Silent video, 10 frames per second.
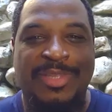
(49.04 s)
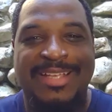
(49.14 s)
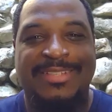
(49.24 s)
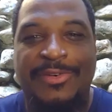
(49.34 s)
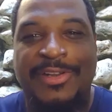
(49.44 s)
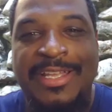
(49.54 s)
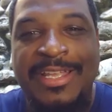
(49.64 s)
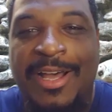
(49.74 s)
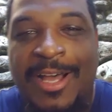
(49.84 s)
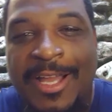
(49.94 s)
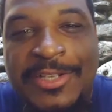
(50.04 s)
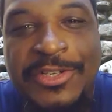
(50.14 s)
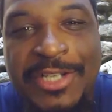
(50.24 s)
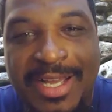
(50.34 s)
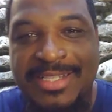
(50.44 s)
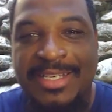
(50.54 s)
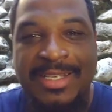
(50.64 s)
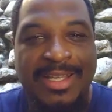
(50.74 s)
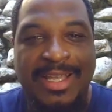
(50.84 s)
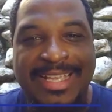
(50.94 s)
thanks for the
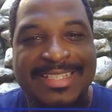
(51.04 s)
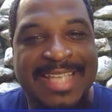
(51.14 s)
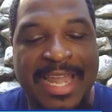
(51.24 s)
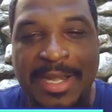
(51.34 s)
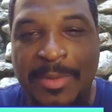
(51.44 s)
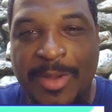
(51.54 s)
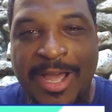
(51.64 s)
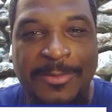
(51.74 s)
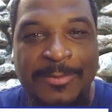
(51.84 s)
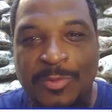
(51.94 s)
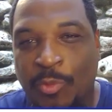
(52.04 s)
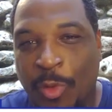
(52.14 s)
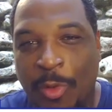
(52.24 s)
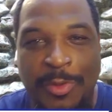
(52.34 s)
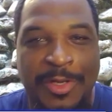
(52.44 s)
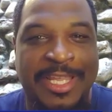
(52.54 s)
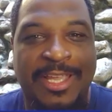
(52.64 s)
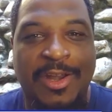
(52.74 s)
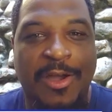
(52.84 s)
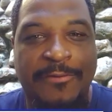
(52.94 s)
introduction. Excited about what we're
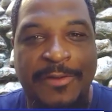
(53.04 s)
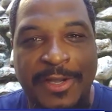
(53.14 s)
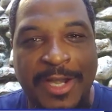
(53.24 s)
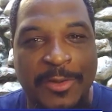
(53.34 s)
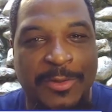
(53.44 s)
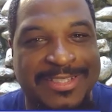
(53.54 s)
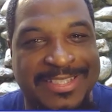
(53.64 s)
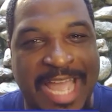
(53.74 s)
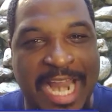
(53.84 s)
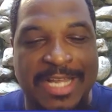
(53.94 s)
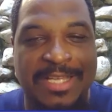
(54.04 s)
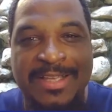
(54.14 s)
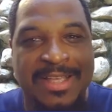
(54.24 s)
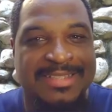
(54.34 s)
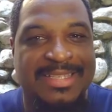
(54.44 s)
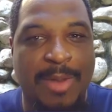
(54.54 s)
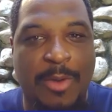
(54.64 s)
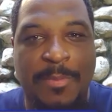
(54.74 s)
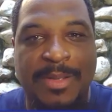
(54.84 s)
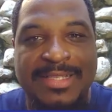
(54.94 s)
kicking off here. I know this is kind of
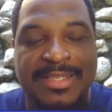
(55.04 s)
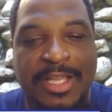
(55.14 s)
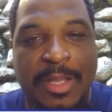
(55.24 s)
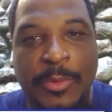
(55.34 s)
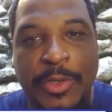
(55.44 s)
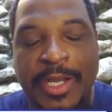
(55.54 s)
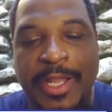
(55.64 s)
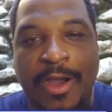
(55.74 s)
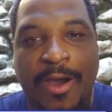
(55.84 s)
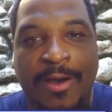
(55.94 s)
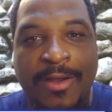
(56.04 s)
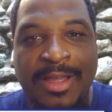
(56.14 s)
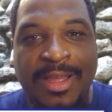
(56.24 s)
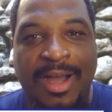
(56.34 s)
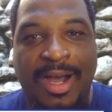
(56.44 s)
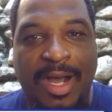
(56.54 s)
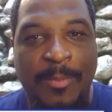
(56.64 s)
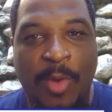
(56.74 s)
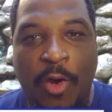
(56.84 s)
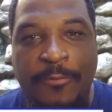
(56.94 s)
semi-replacing the community call.
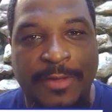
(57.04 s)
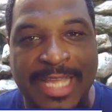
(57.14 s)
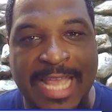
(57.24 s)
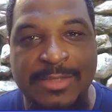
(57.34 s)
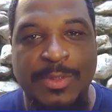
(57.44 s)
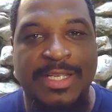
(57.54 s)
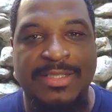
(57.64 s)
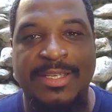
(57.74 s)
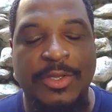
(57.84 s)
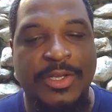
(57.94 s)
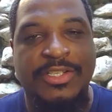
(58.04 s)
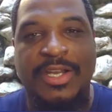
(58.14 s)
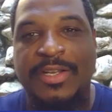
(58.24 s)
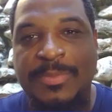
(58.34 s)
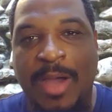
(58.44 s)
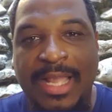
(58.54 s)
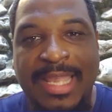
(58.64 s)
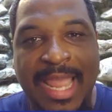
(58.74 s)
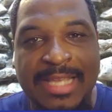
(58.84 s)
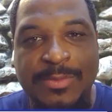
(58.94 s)
Hopefully, as we continue to share this
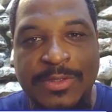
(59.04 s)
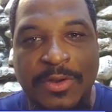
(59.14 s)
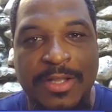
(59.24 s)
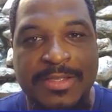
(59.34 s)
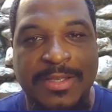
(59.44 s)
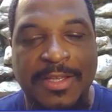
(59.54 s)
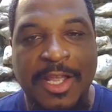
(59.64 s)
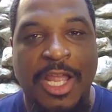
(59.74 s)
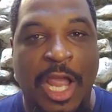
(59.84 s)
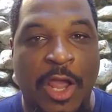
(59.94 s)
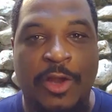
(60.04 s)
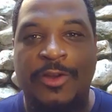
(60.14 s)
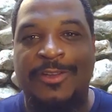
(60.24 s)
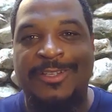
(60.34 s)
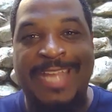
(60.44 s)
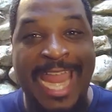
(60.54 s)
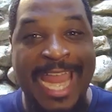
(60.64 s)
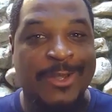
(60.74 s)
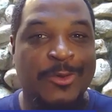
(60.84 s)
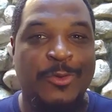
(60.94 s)
podcast, we start to
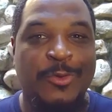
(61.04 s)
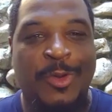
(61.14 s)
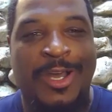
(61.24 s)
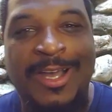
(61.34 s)
gain new